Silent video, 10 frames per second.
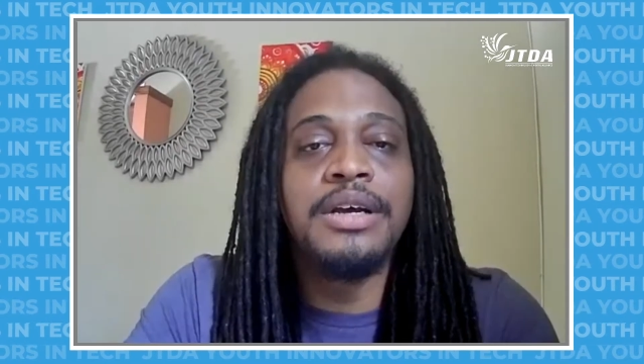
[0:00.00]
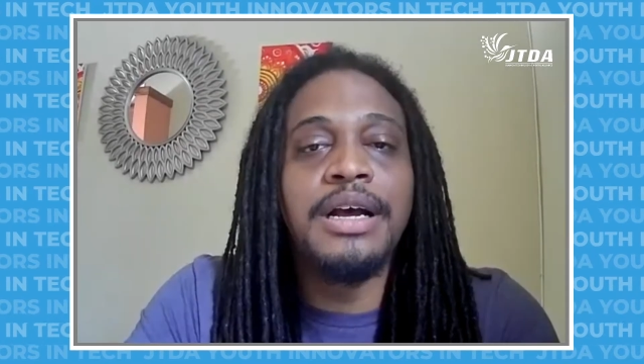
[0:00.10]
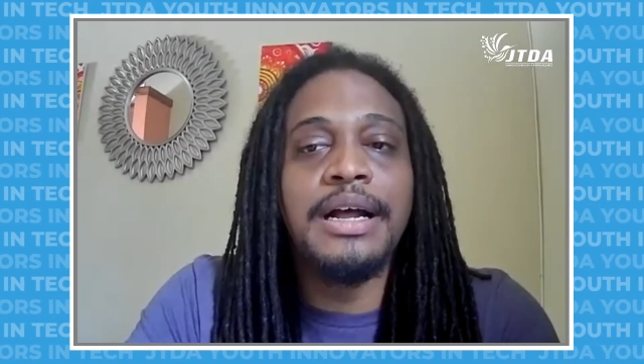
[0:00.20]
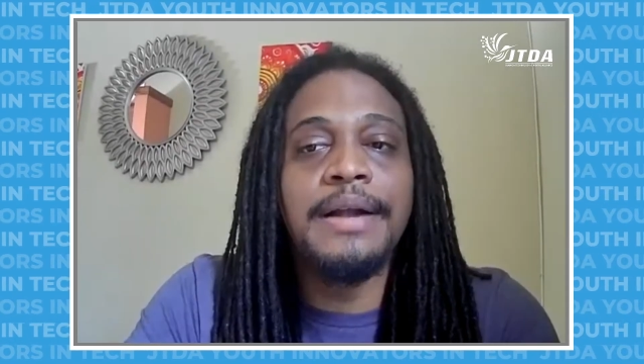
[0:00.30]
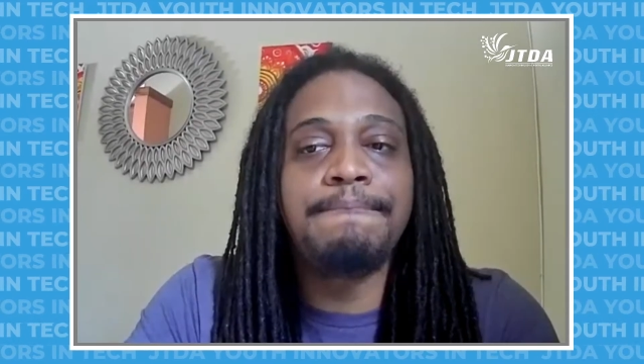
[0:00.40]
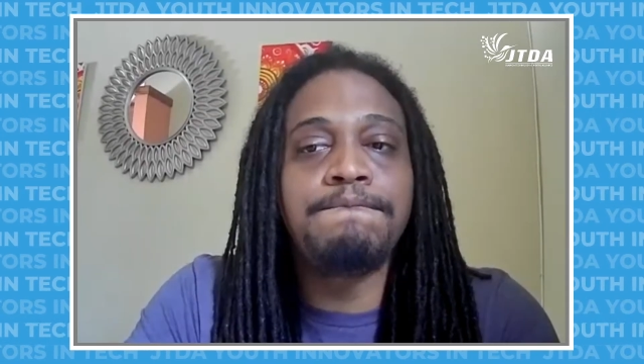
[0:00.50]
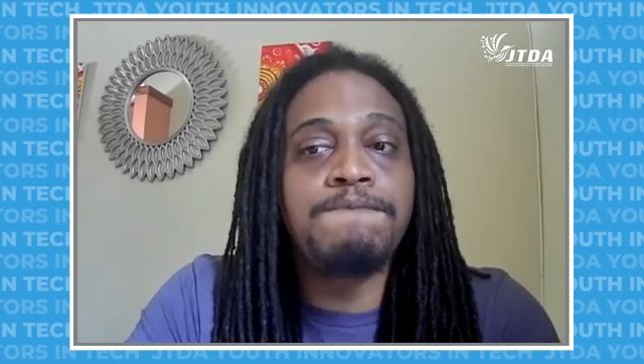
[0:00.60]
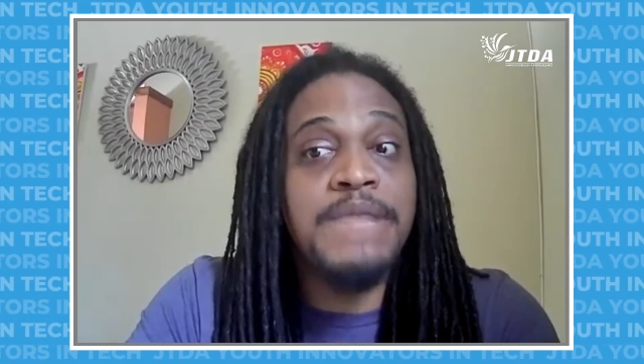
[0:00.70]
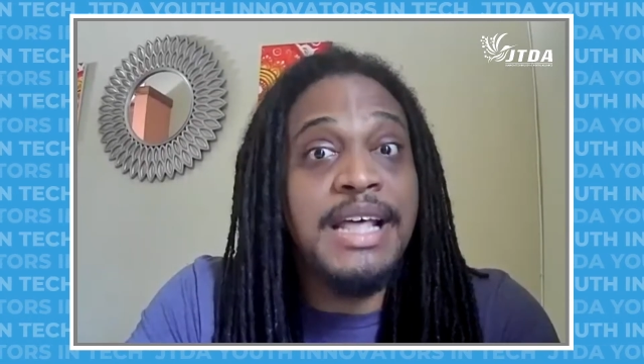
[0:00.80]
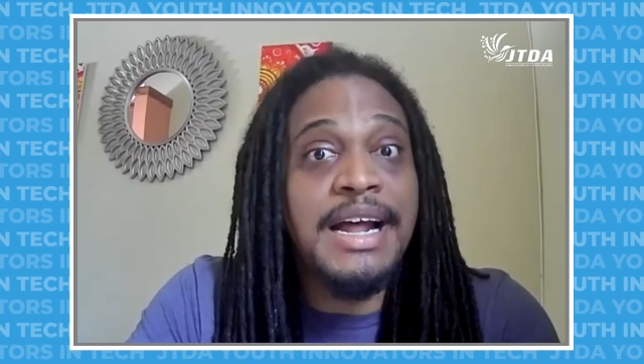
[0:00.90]
And
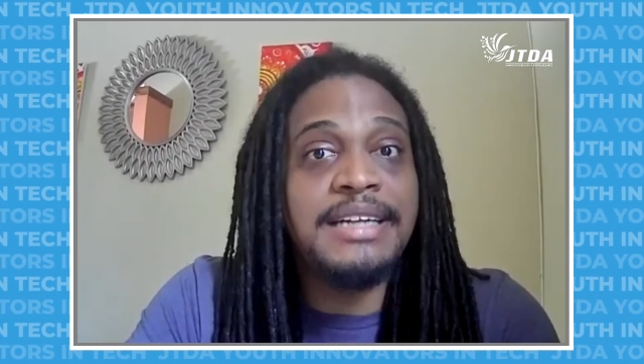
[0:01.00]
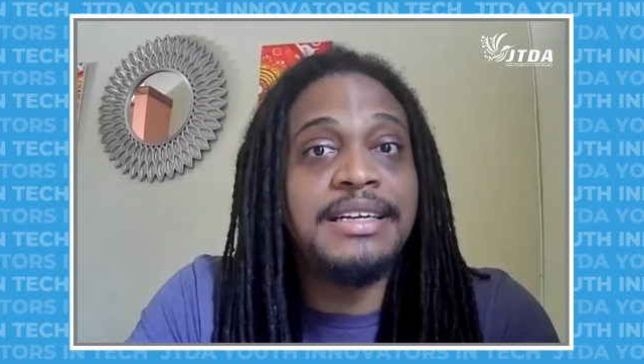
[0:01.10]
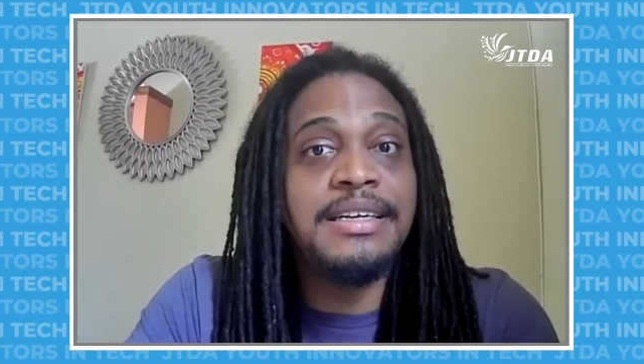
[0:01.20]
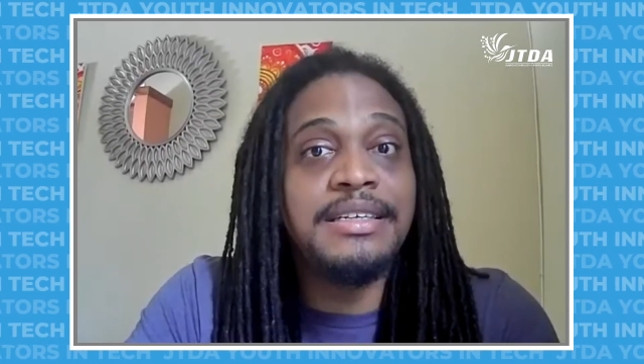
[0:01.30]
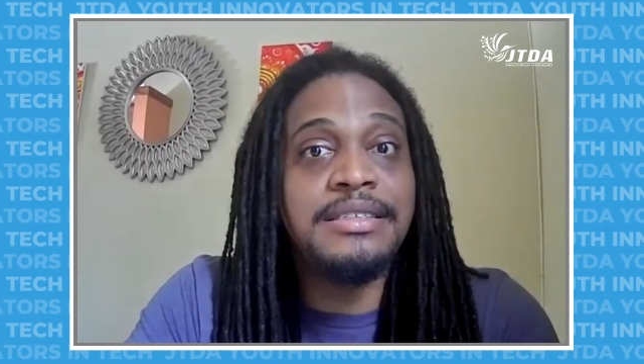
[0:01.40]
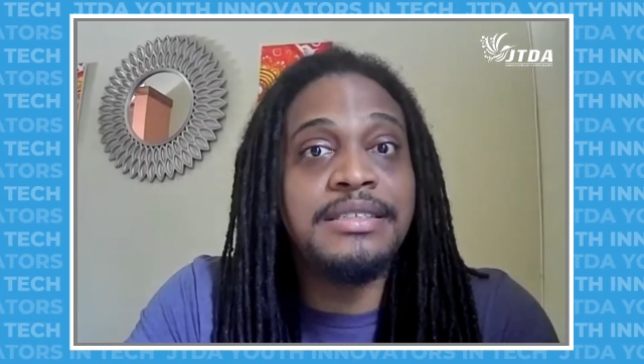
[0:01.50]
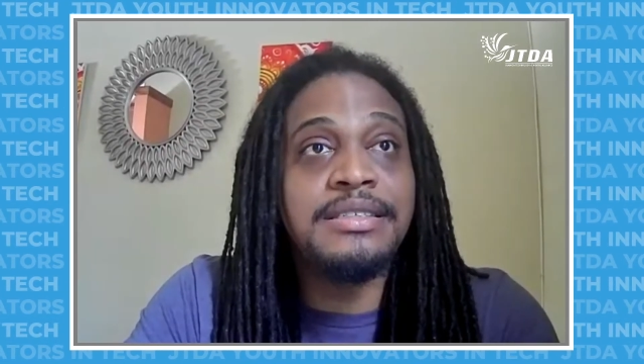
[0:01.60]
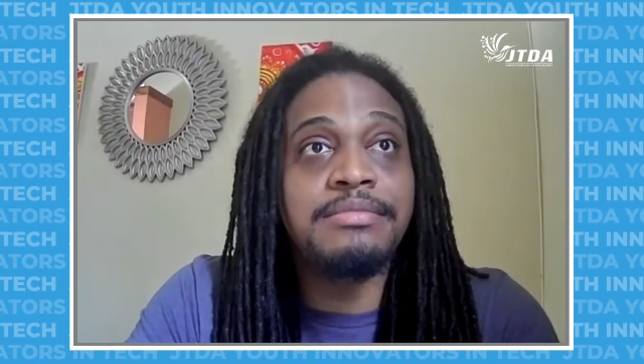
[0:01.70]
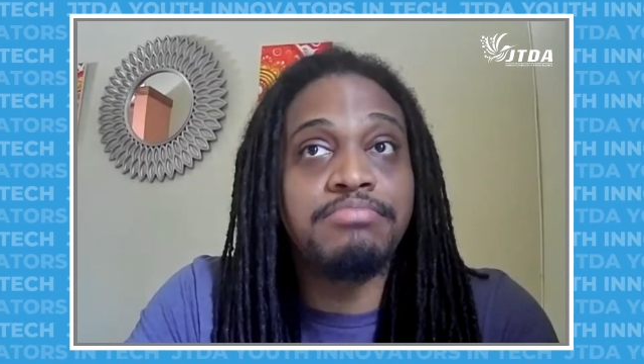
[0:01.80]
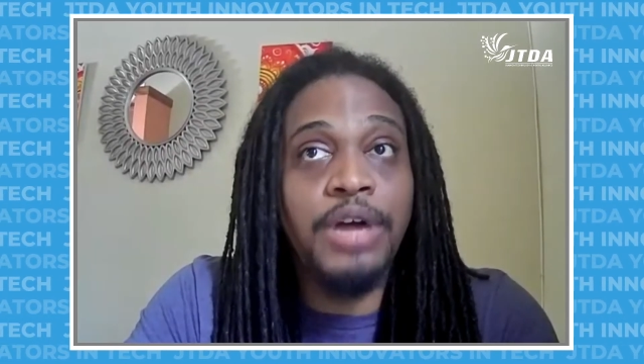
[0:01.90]
that
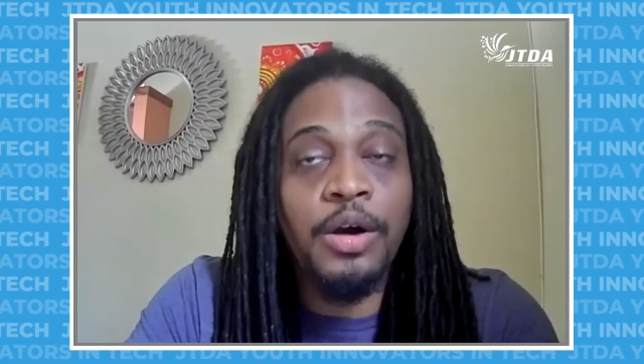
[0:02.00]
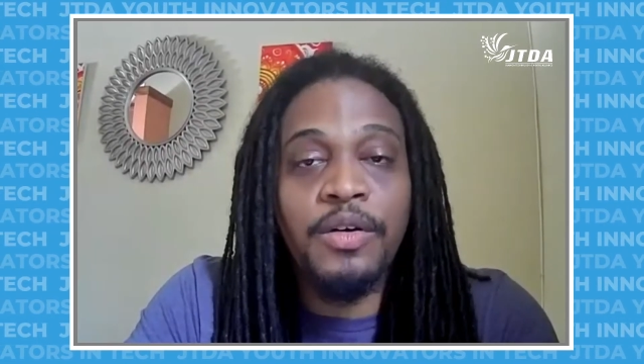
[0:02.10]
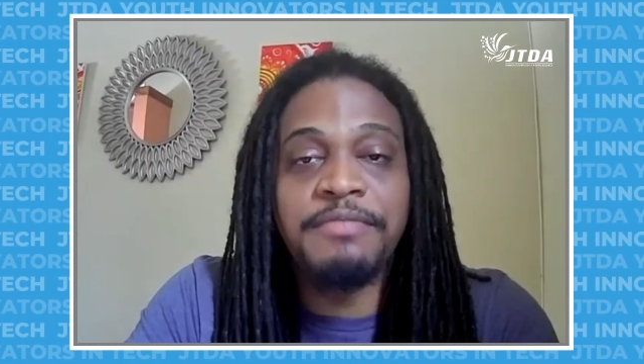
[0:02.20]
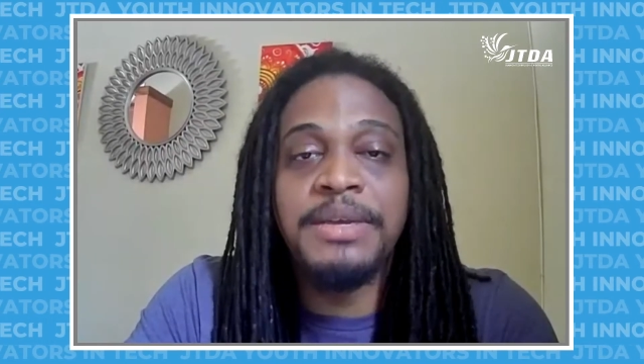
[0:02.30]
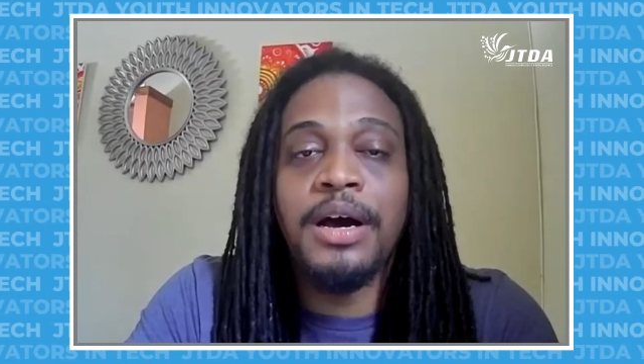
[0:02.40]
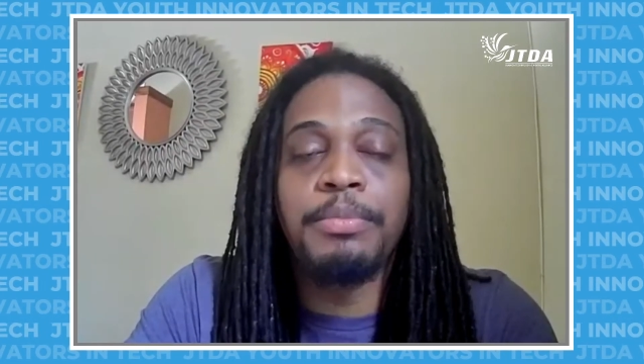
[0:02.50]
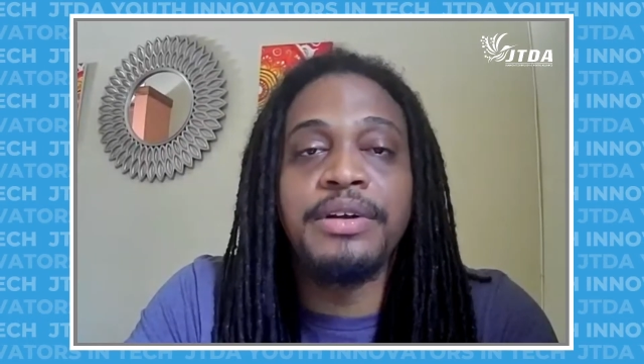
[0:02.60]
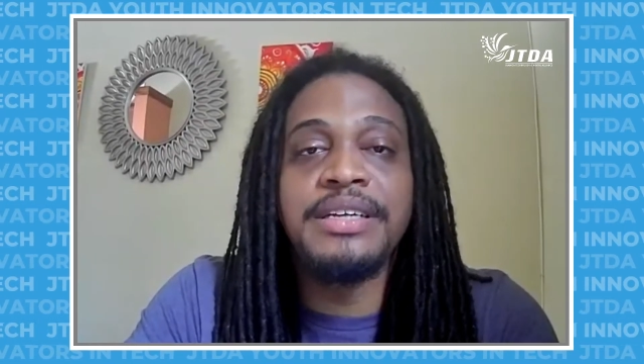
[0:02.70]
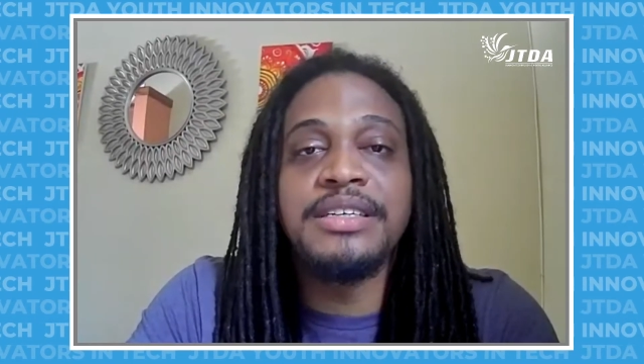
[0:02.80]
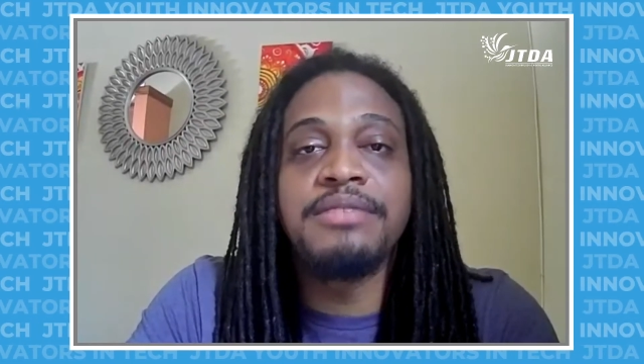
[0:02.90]
is how I've been
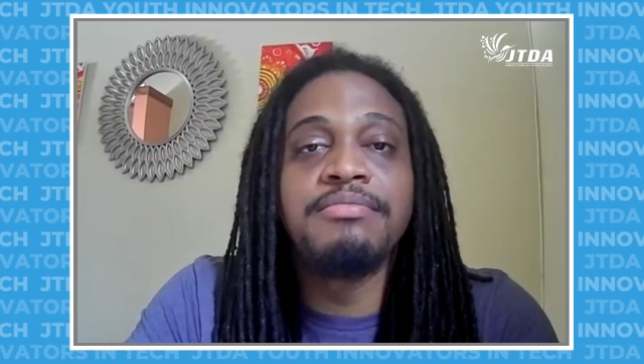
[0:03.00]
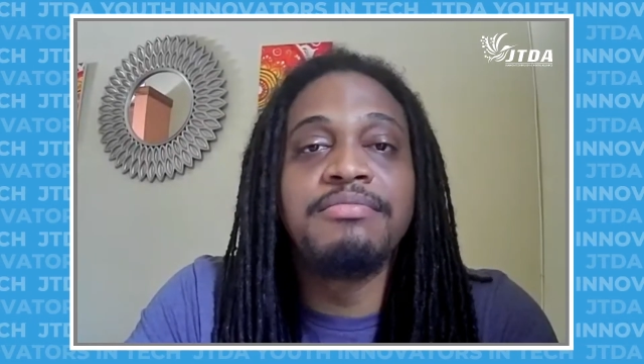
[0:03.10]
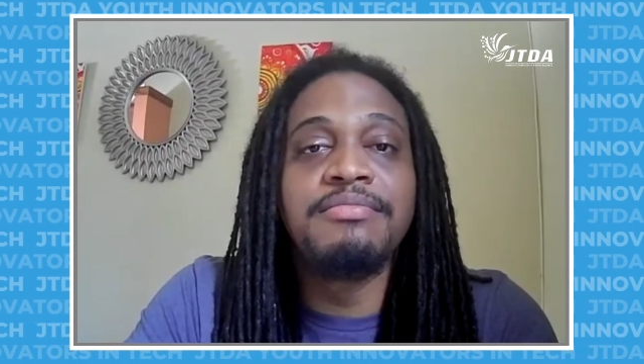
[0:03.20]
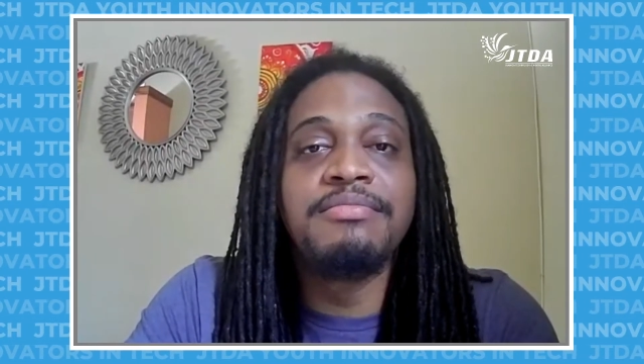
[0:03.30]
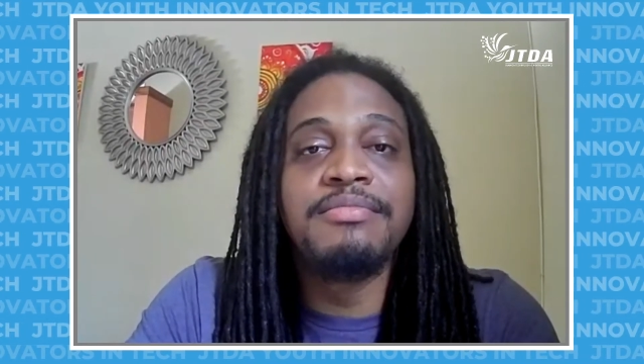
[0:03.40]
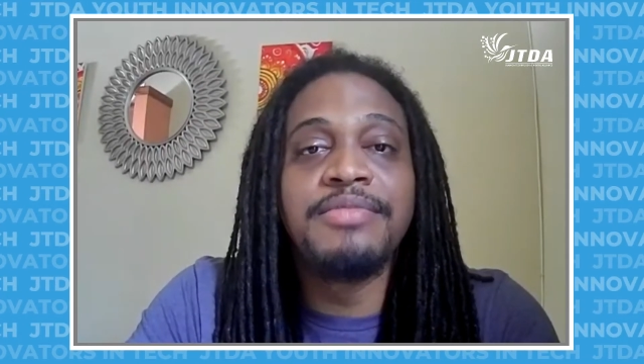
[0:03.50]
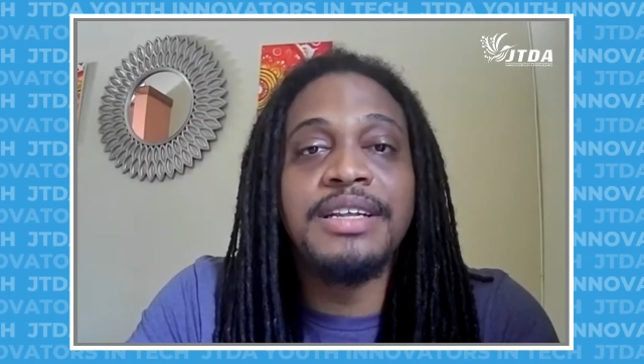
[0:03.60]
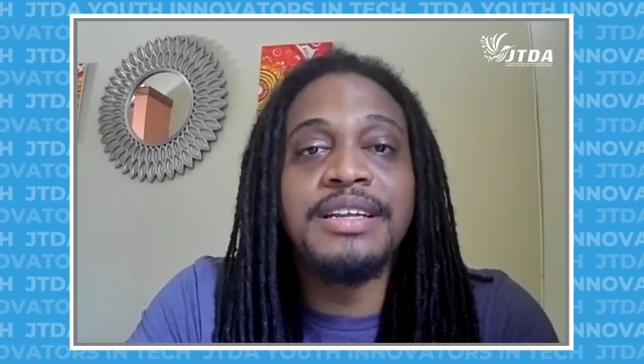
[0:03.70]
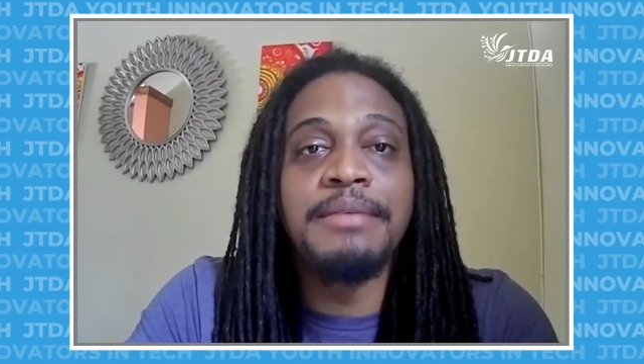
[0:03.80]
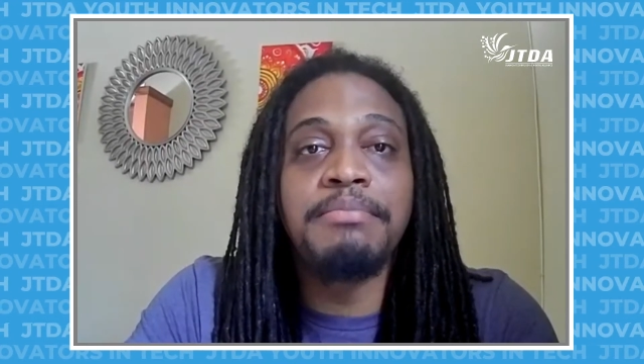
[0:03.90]
operating for the
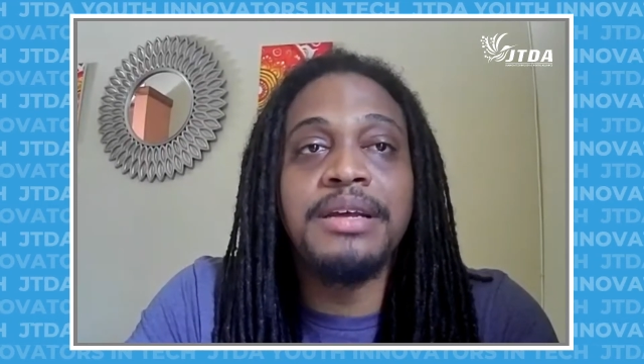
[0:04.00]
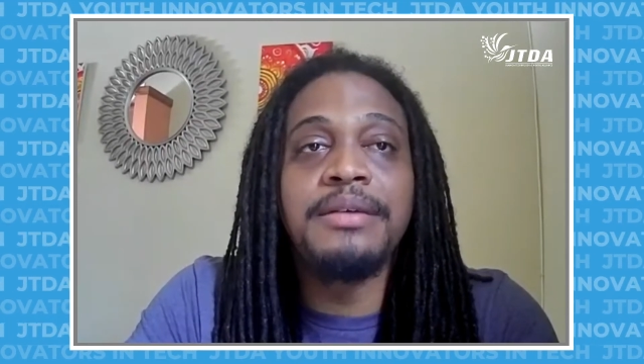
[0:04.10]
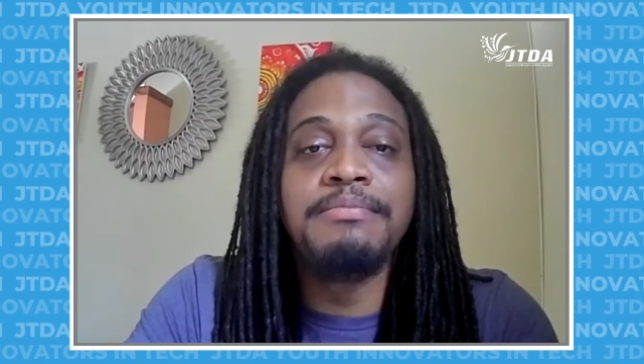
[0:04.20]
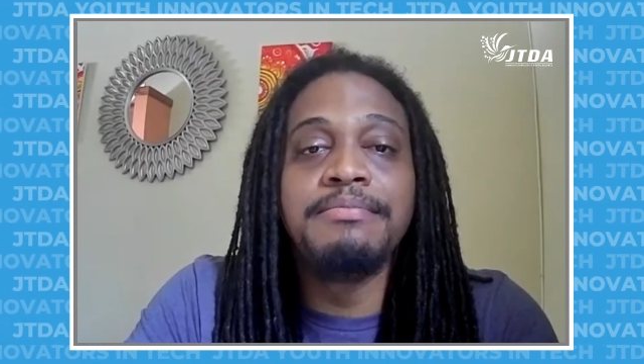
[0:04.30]
time being.